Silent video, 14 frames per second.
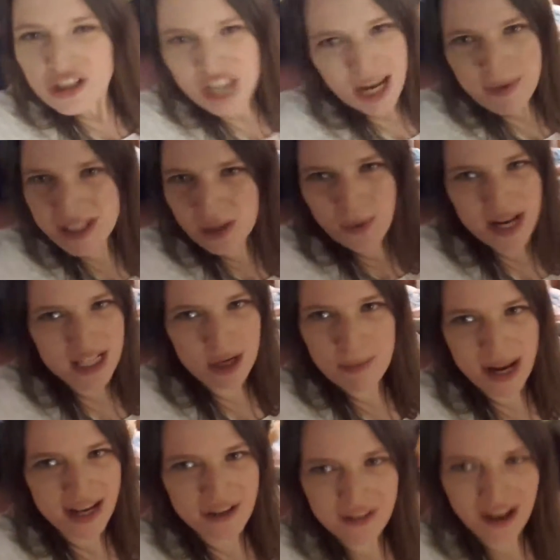Gem is away to her
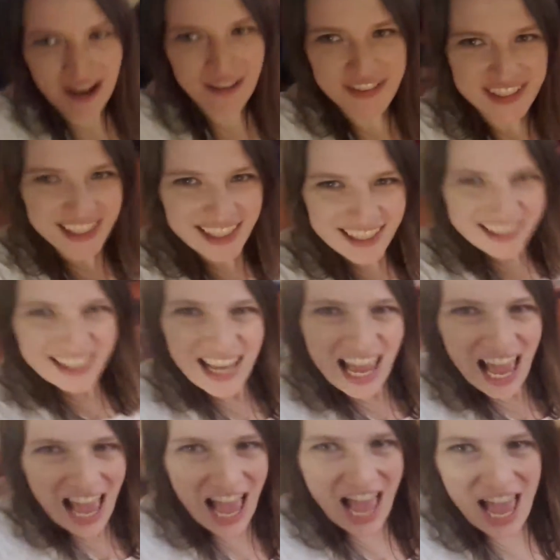Minecraft.
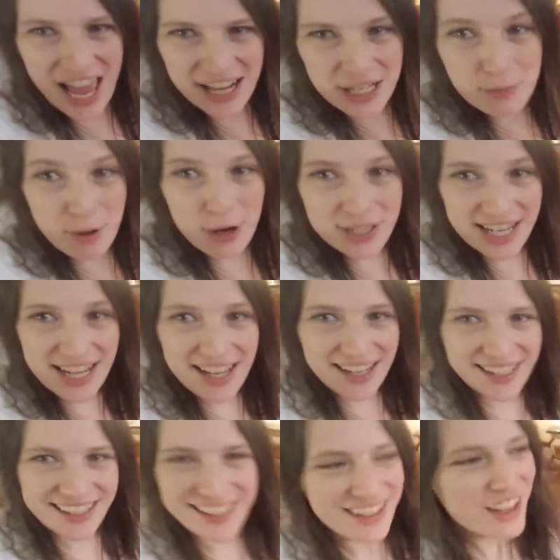And a Bodhi.
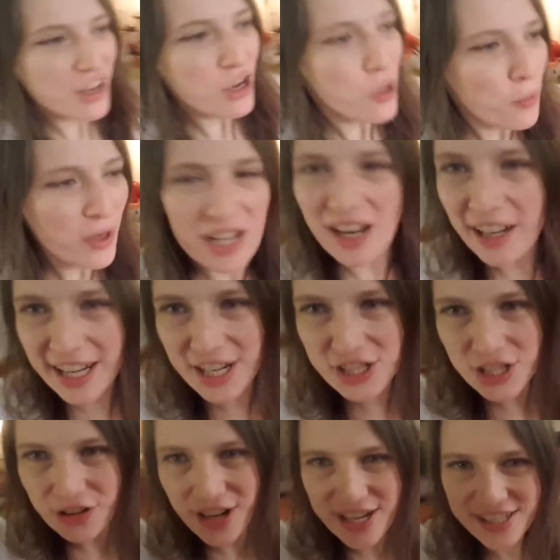We're lucky
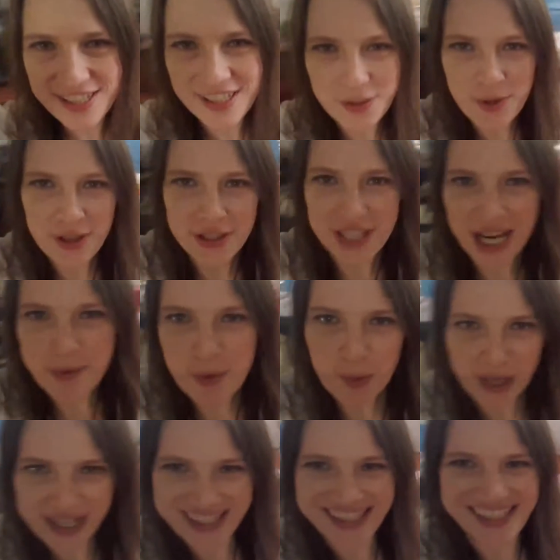she graces us with her time and
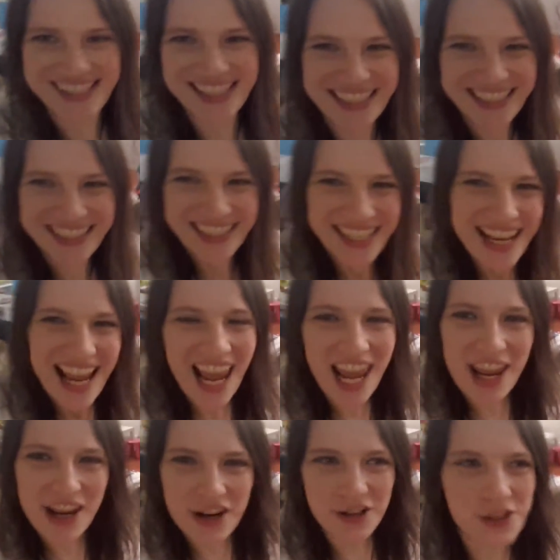presence.
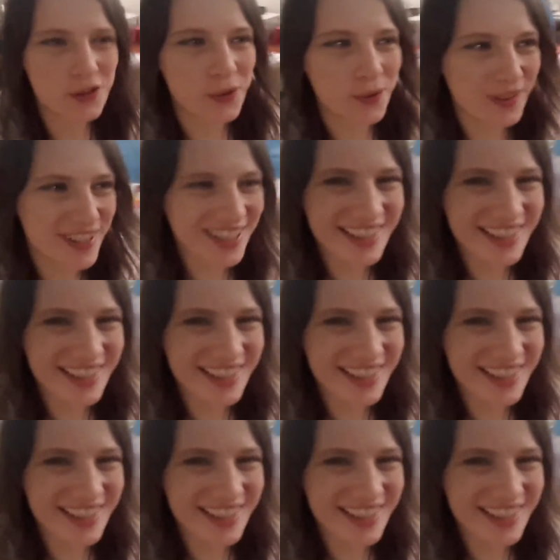8 years old.